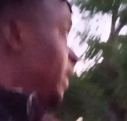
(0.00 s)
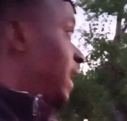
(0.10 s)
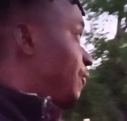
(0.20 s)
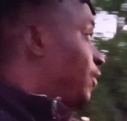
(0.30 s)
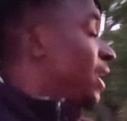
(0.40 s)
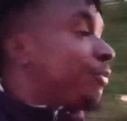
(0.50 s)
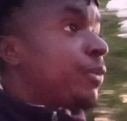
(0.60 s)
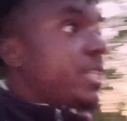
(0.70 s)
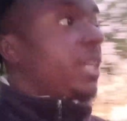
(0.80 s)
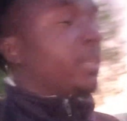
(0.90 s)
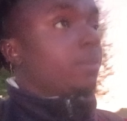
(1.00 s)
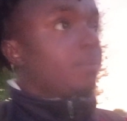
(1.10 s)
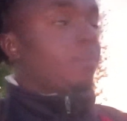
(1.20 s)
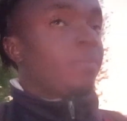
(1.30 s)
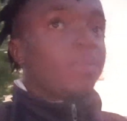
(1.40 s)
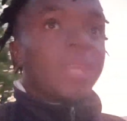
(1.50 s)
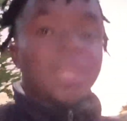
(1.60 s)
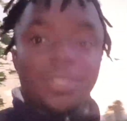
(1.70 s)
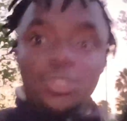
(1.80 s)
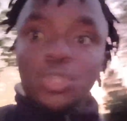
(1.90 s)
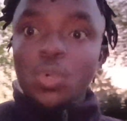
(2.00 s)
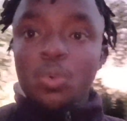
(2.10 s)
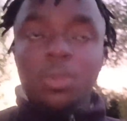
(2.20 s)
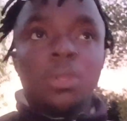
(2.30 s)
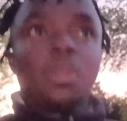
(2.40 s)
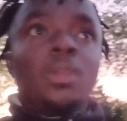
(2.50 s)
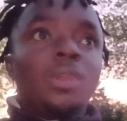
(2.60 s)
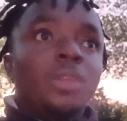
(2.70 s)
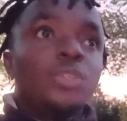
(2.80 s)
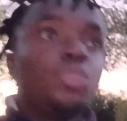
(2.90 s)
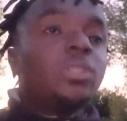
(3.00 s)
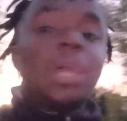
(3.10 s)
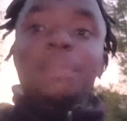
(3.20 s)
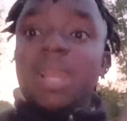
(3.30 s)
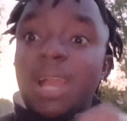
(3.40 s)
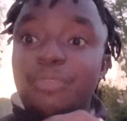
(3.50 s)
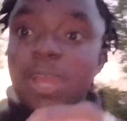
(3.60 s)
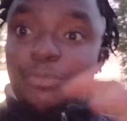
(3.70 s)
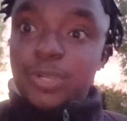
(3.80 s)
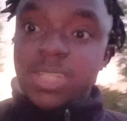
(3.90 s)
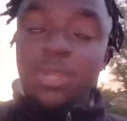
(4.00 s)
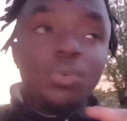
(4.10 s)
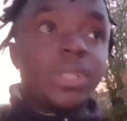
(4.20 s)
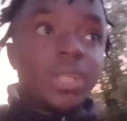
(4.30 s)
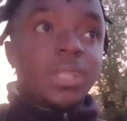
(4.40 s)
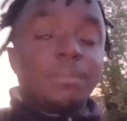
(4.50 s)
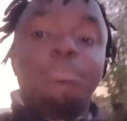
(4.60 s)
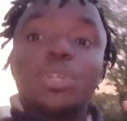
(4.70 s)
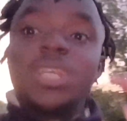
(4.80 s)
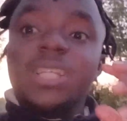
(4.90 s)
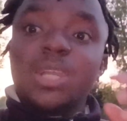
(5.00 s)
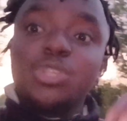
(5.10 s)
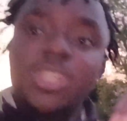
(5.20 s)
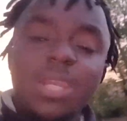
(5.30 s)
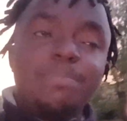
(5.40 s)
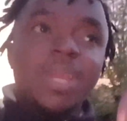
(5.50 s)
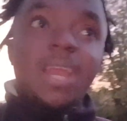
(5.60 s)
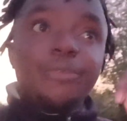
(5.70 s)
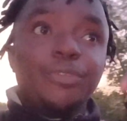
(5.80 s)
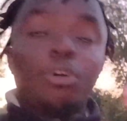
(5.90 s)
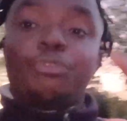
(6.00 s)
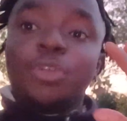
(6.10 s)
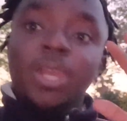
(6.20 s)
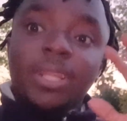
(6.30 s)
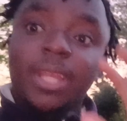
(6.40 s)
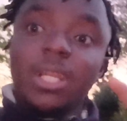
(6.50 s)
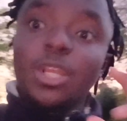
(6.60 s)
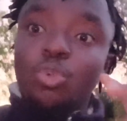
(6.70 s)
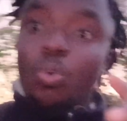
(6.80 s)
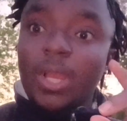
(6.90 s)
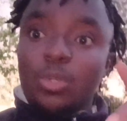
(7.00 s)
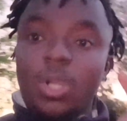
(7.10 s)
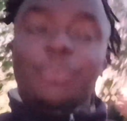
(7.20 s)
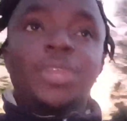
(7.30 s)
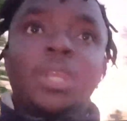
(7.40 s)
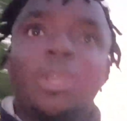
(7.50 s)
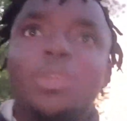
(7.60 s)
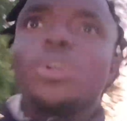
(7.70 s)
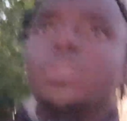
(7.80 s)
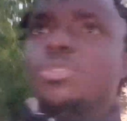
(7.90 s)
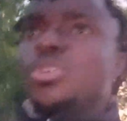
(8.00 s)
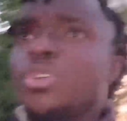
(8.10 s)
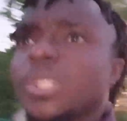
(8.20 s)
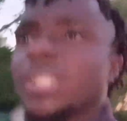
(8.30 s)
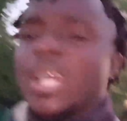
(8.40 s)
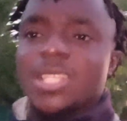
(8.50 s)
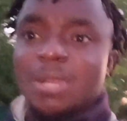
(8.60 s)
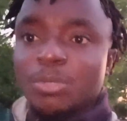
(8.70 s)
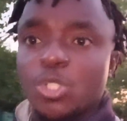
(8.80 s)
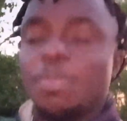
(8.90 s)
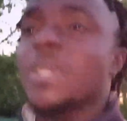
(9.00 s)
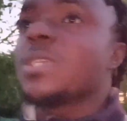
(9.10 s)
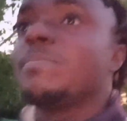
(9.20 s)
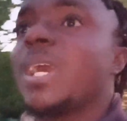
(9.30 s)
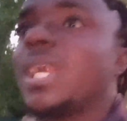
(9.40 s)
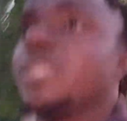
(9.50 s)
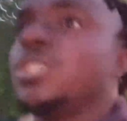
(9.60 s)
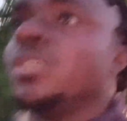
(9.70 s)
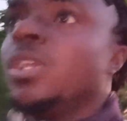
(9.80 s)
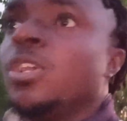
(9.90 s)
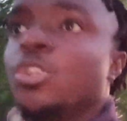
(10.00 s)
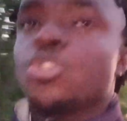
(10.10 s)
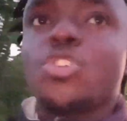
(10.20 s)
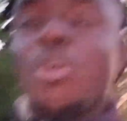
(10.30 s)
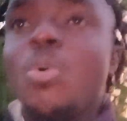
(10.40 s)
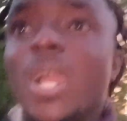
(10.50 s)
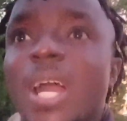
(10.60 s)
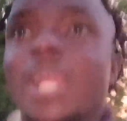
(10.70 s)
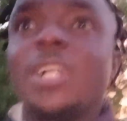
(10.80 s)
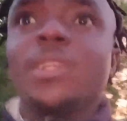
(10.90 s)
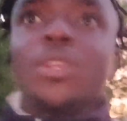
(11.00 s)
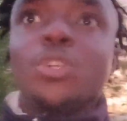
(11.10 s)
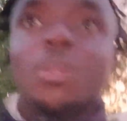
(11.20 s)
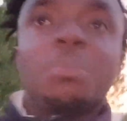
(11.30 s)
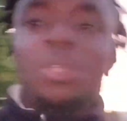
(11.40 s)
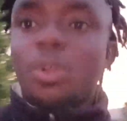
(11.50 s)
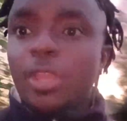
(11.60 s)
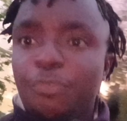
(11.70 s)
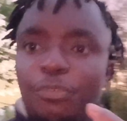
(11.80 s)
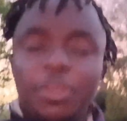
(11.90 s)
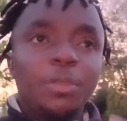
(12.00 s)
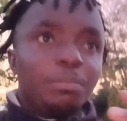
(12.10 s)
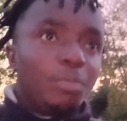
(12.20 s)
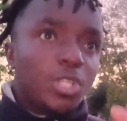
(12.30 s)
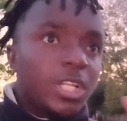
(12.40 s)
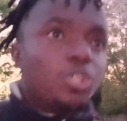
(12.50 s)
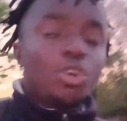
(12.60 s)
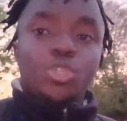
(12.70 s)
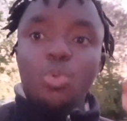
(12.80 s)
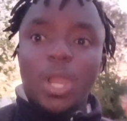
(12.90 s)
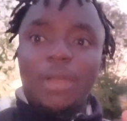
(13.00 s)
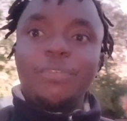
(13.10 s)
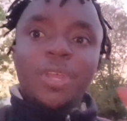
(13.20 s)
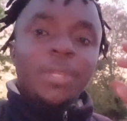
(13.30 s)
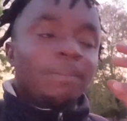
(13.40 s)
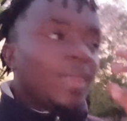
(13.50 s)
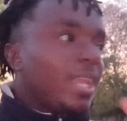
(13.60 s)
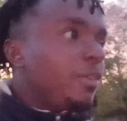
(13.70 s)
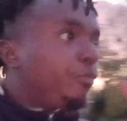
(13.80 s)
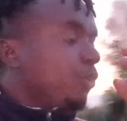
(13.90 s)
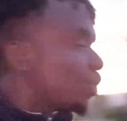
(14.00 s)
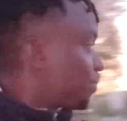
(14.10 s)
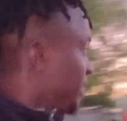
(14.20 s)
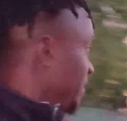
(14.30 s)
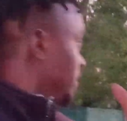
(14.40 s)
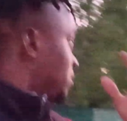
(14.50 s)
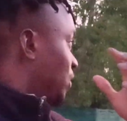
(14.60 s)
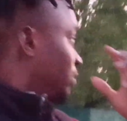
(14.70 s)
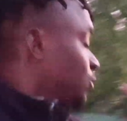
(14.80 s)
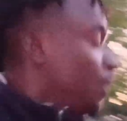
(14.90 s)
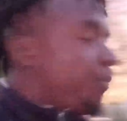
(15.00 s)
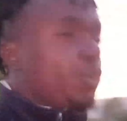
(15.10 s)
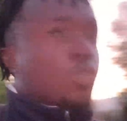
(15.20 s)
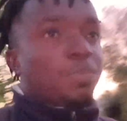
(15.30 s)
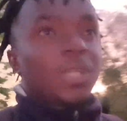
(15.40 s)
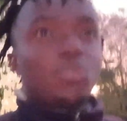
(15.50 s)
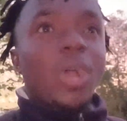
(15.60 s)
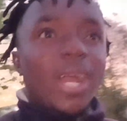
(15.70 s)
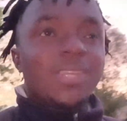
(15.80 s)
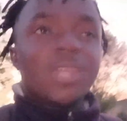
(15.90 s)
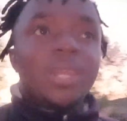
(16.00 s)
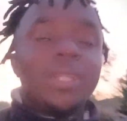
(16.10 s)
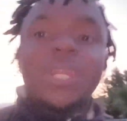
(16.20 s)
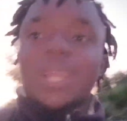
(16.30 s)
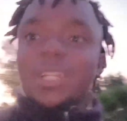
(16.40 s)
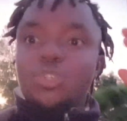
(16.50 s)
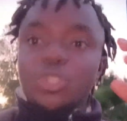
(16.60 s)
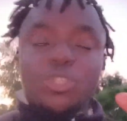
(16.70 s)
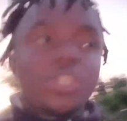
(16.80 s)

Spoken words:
may have everything in you. They may have everything within them, but yet they will still be envy of the little one you have. You know, do you know that as I'm just passing by like this, someone I can, you know, if mostly those who have evil spiritual eyes, they can just